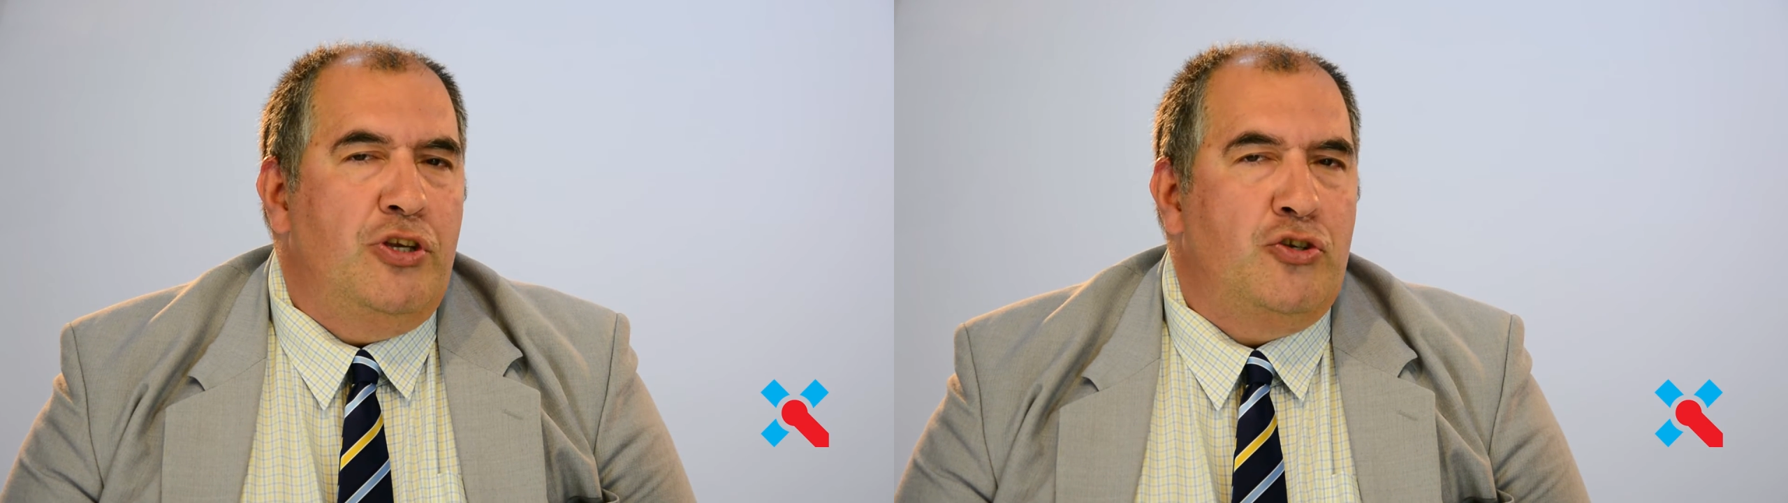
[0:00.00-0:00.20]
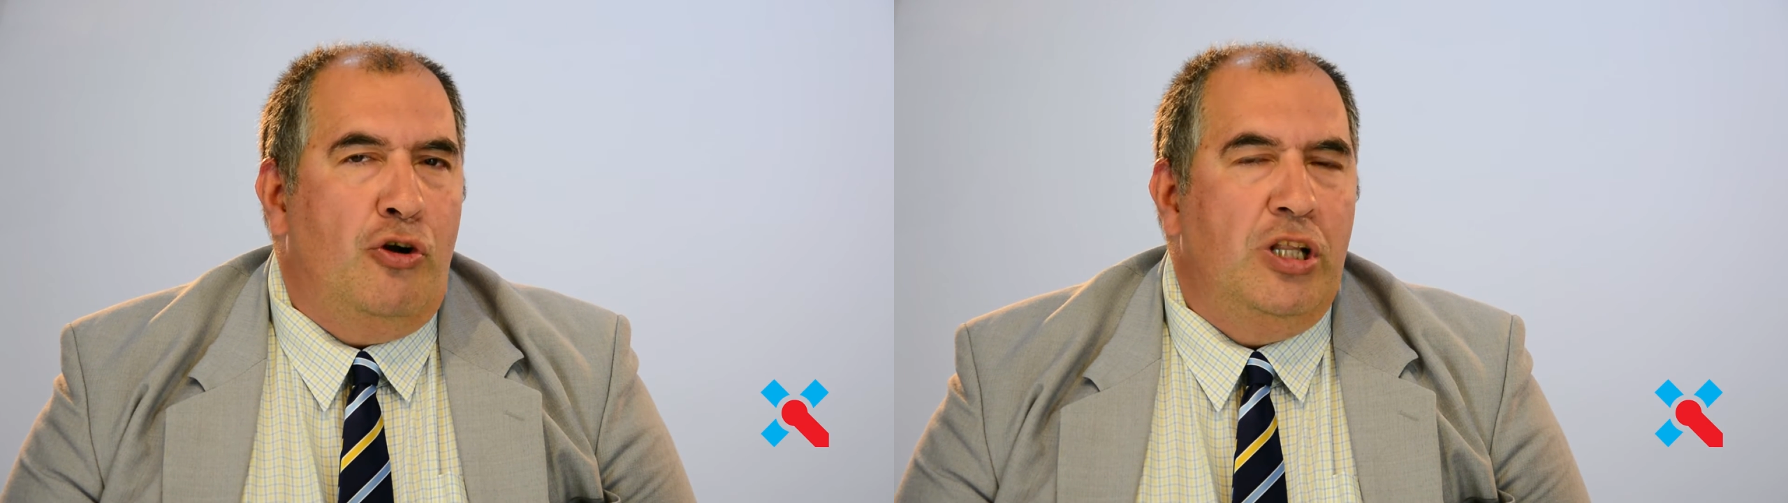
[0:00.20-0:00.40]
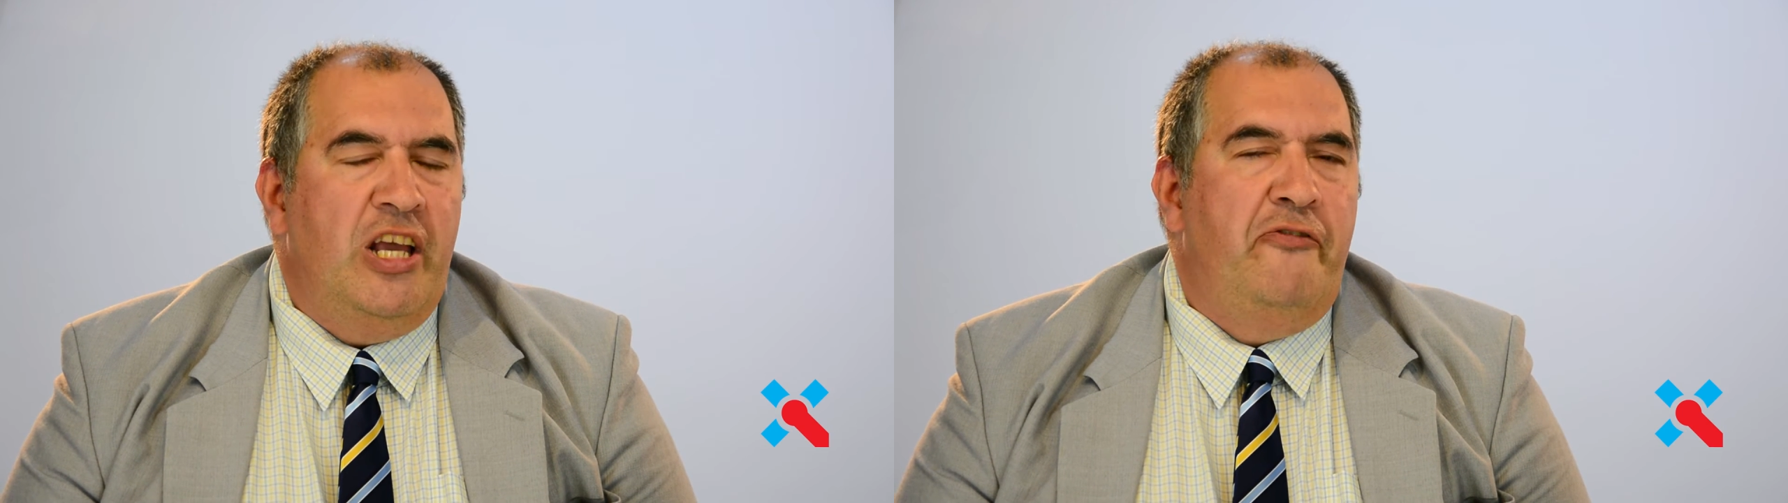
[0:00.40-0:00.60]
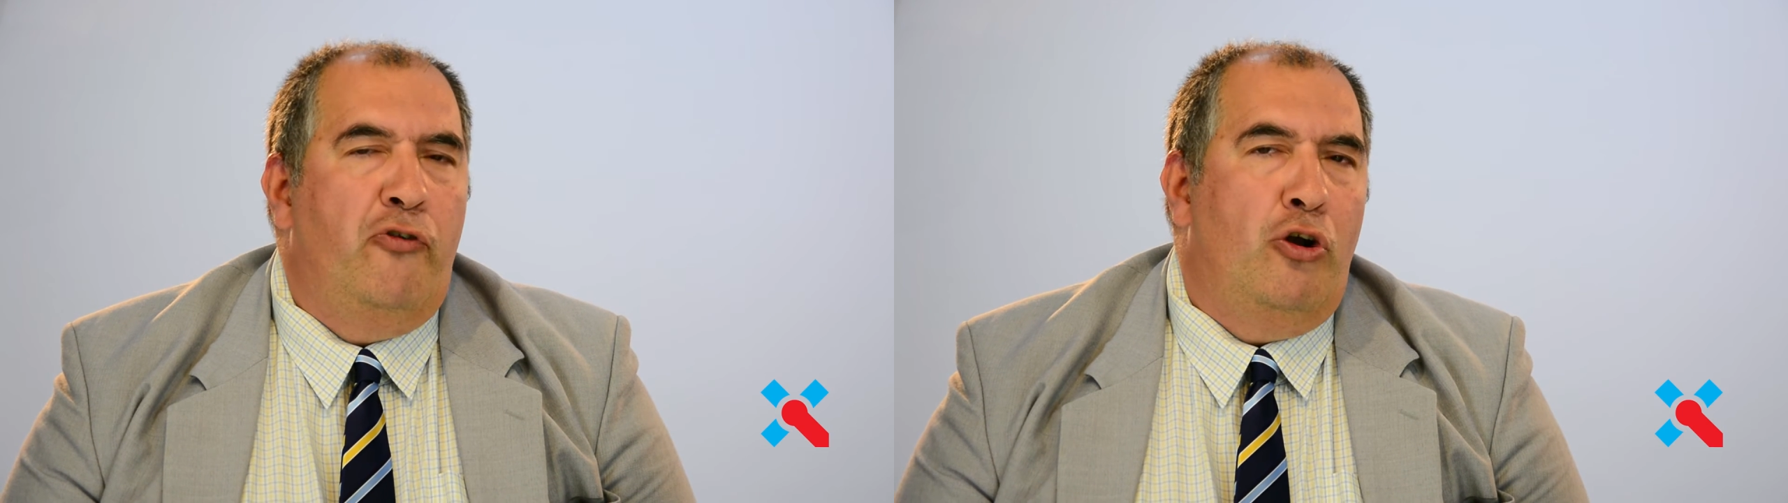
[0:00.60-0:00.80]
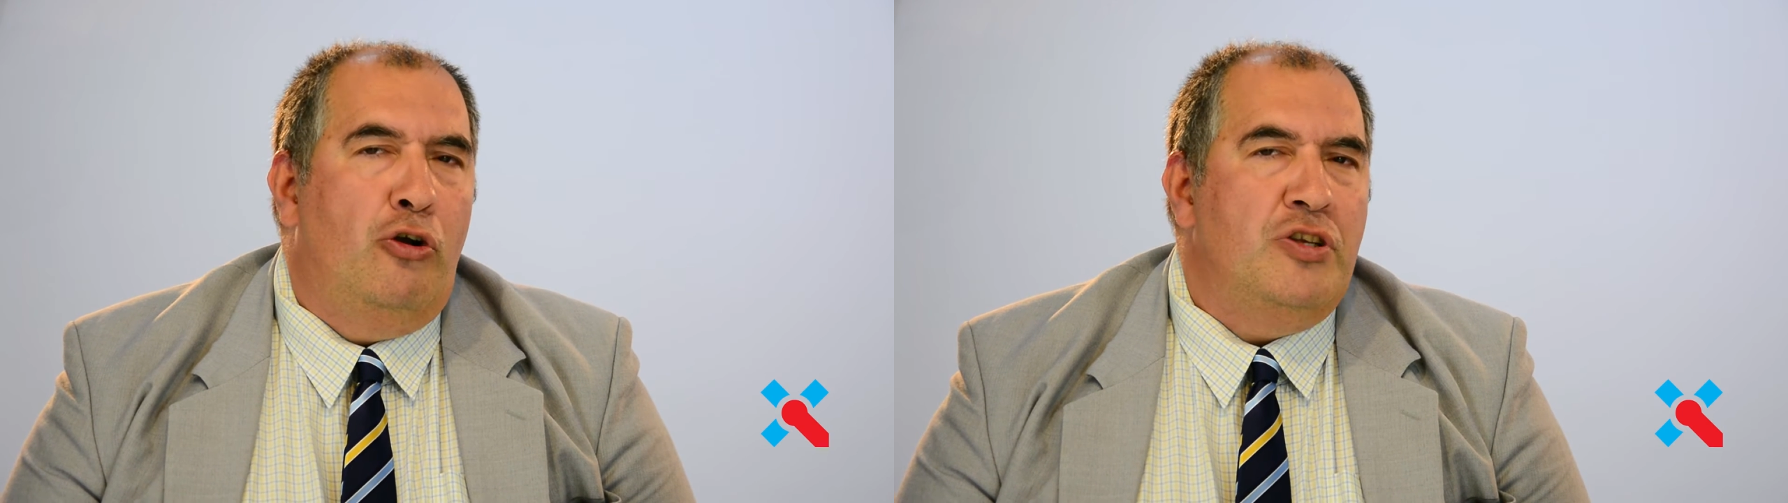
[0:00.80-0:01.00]
is called a
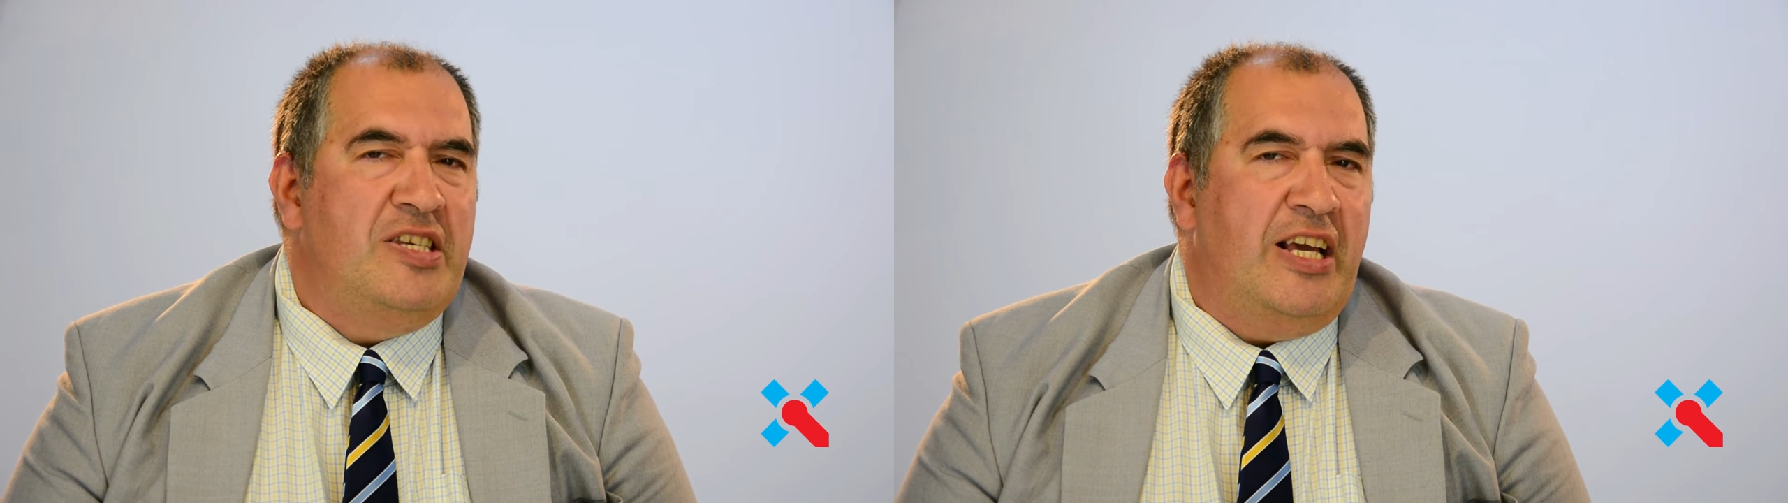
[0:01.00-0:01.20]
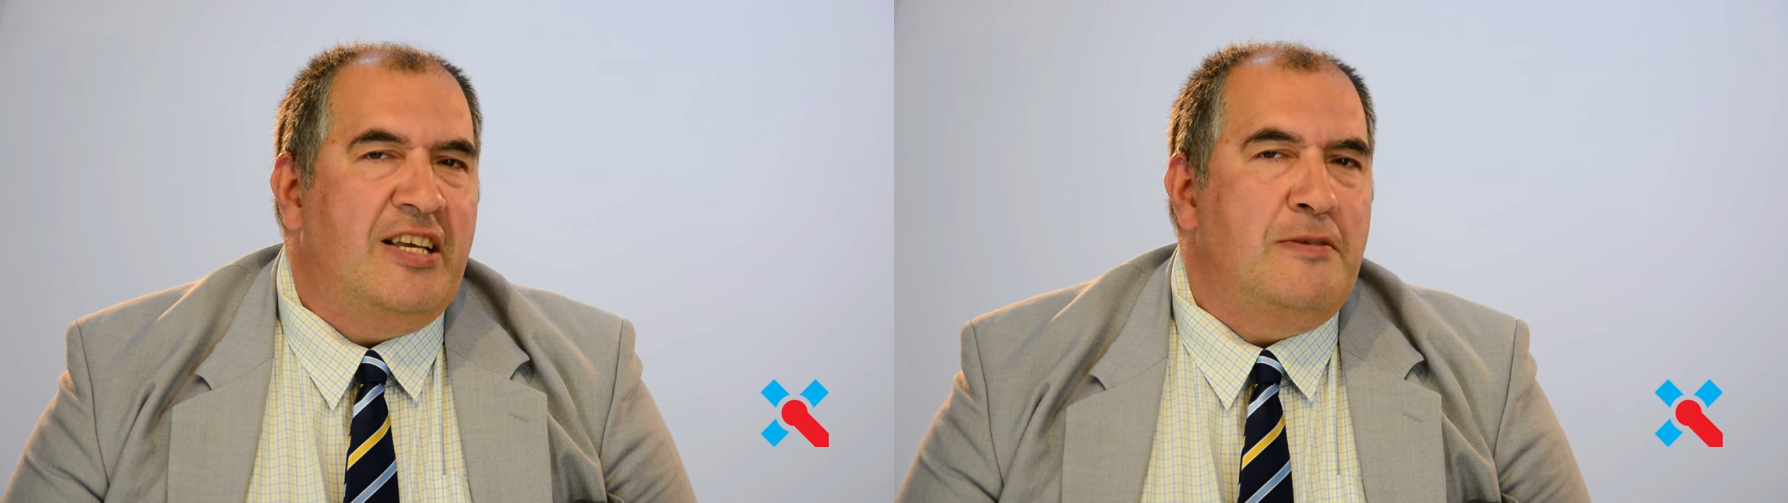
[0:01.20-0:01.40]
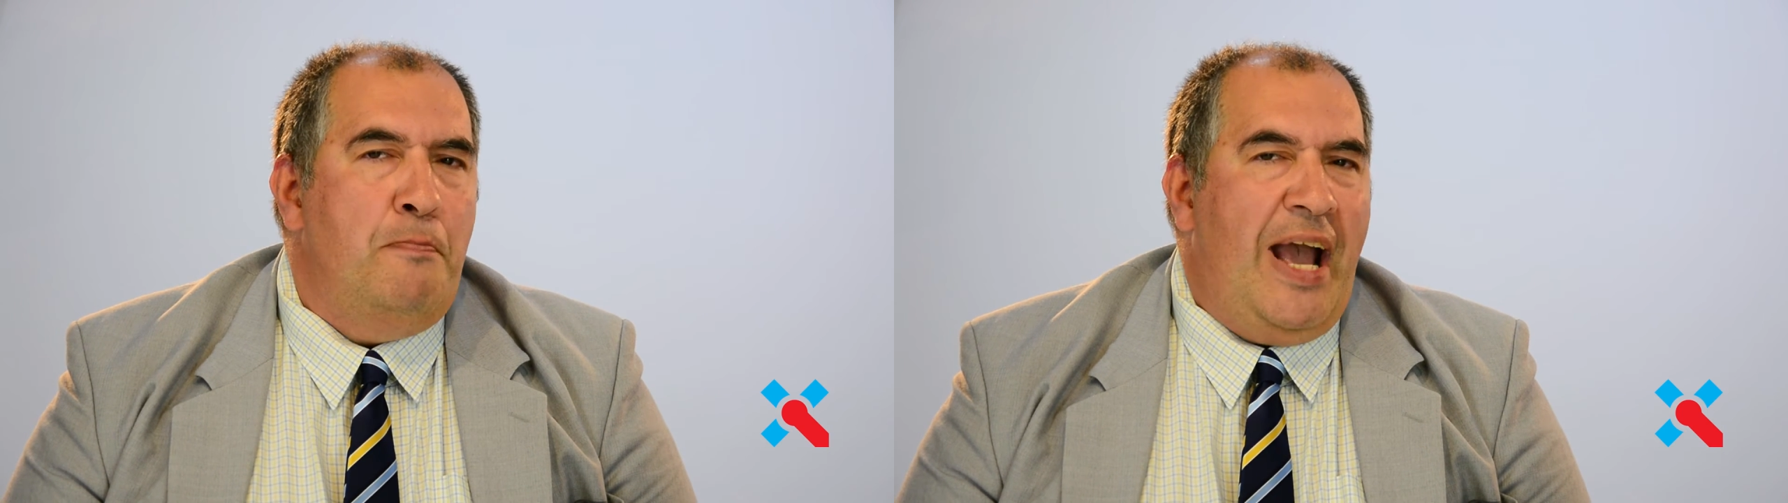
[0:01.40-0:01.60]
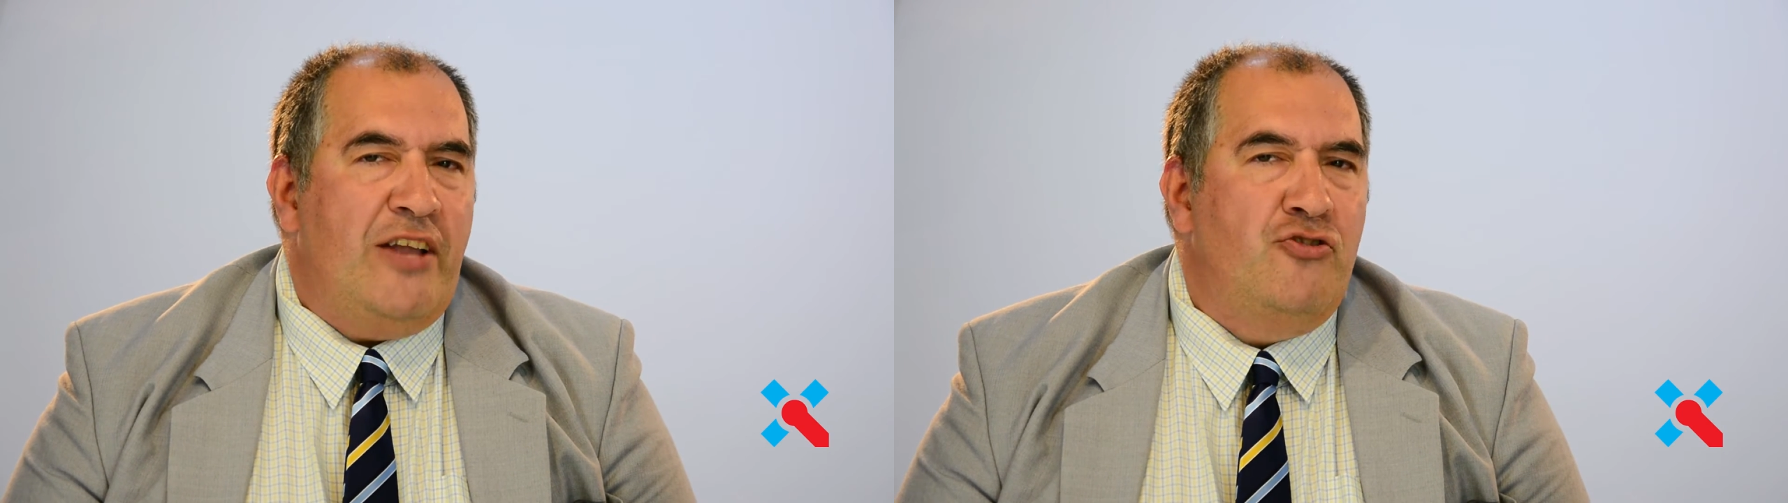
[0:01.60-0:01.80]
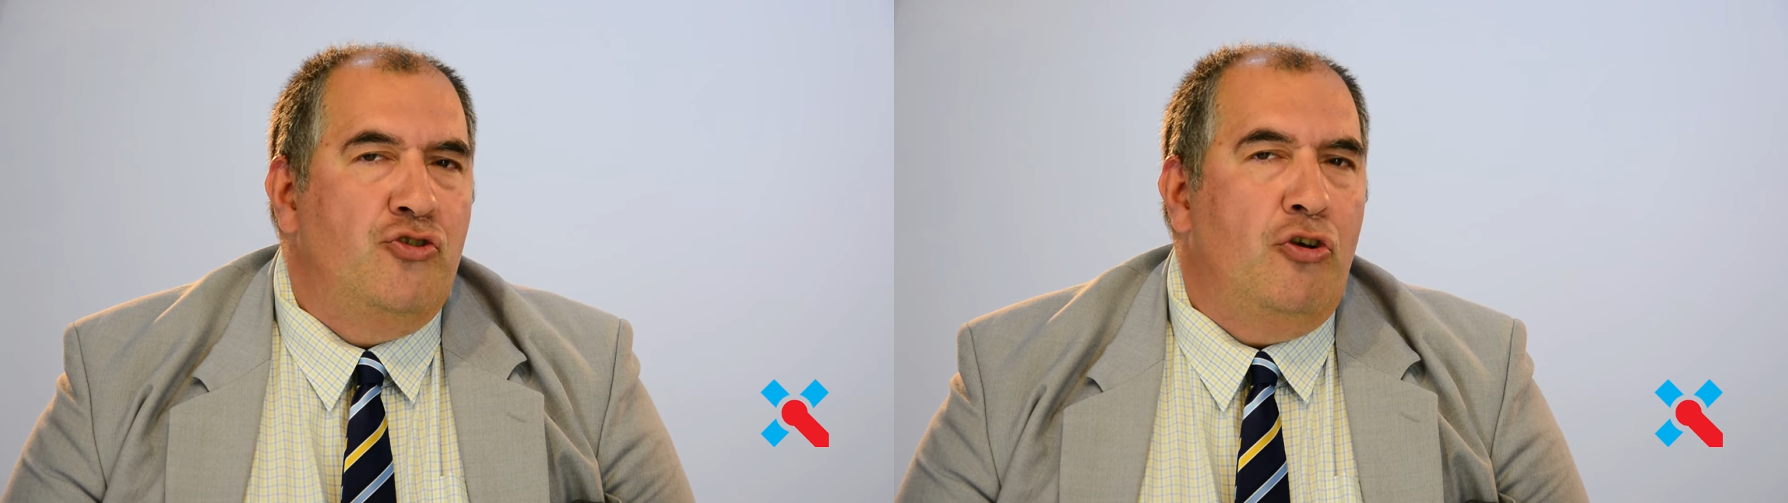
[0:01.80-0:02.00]
4-on-6
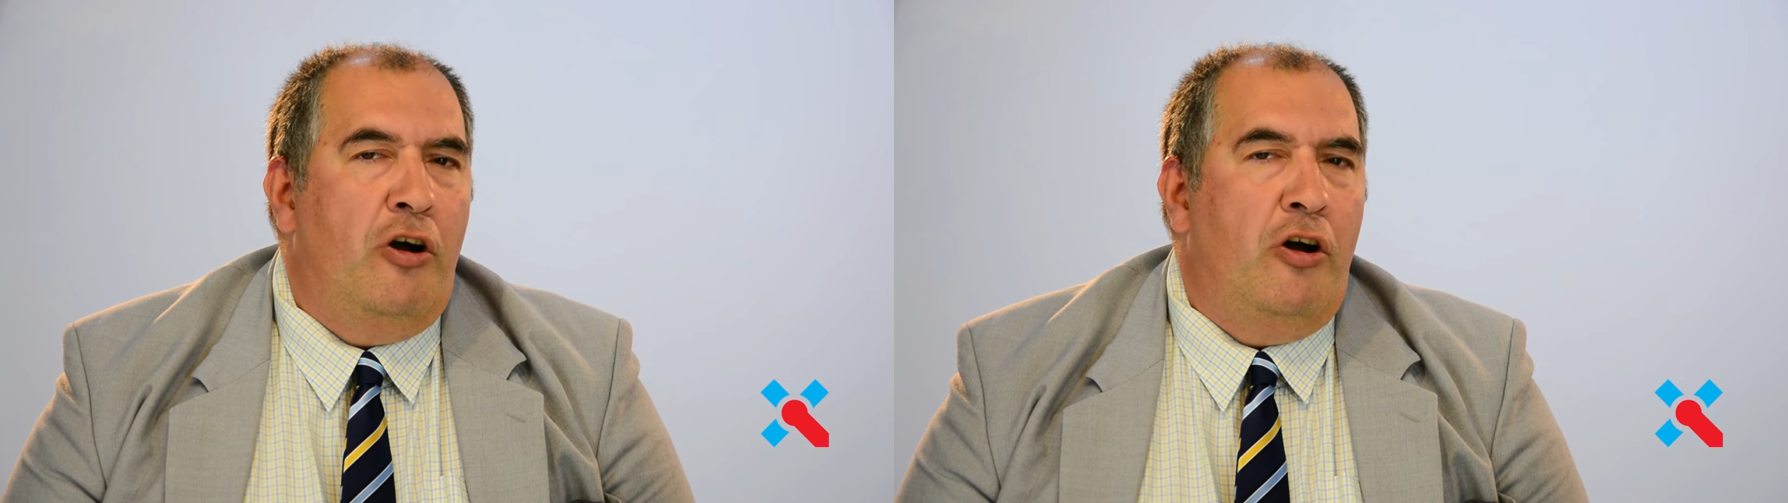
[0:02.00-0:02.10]
match